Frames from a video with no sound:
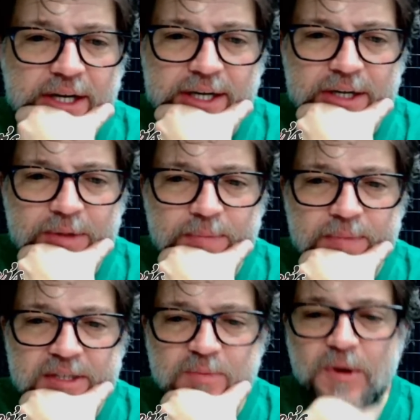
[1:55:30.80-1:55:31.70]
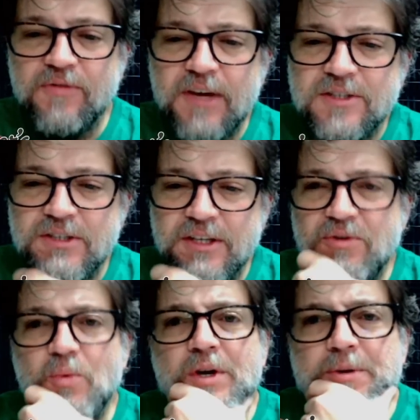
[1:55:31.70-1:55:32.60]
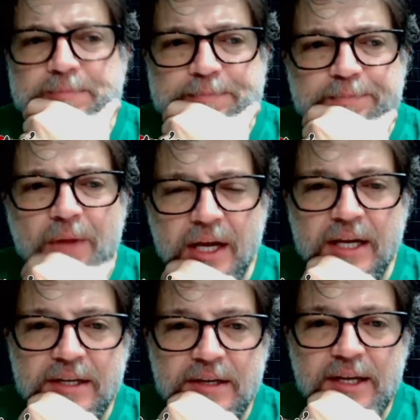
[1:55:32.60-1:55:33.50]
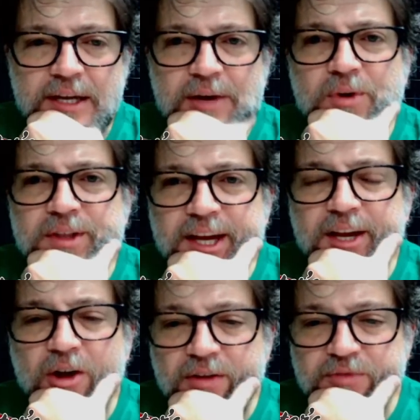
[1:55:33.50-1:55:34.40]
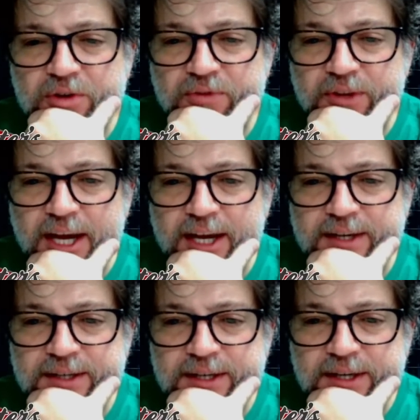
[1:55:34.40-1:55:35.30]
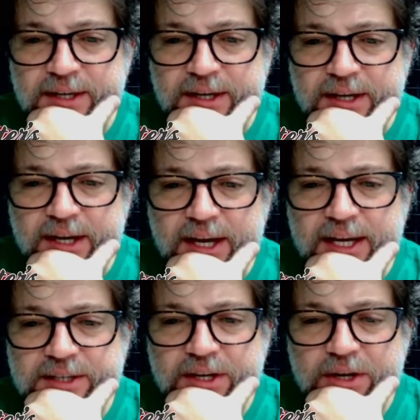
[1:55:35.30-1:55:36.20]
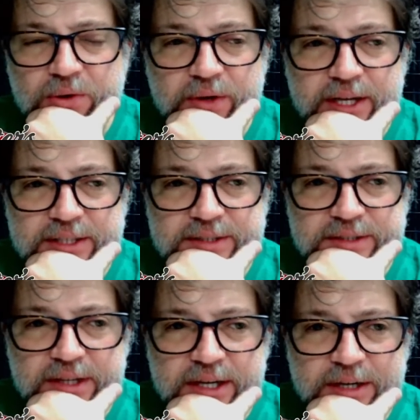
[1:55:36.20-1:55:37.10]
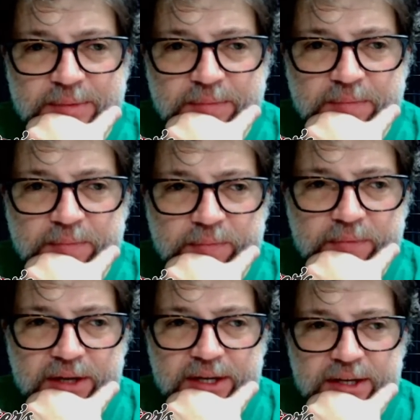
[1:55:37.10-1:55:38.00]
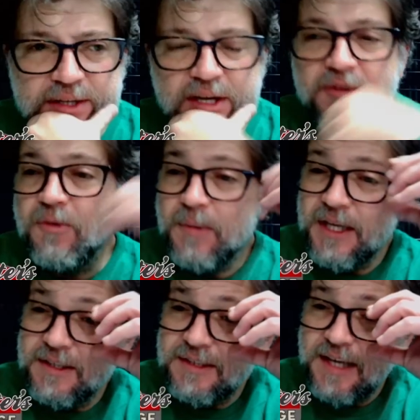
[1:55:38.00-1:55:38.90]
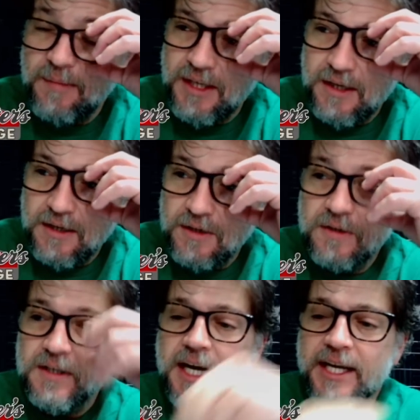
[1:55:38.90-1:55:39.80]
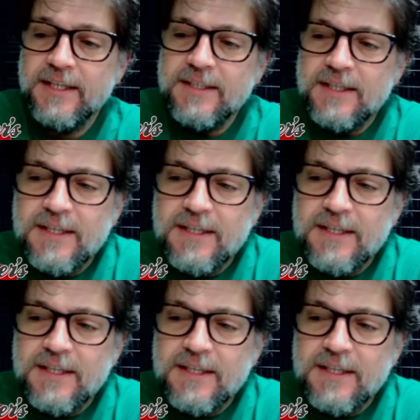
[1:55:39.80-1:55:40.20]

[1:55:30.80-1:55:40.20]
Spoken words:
It's motivation, if you will. And I want to thank all of you for that. And it's for me this time of year, I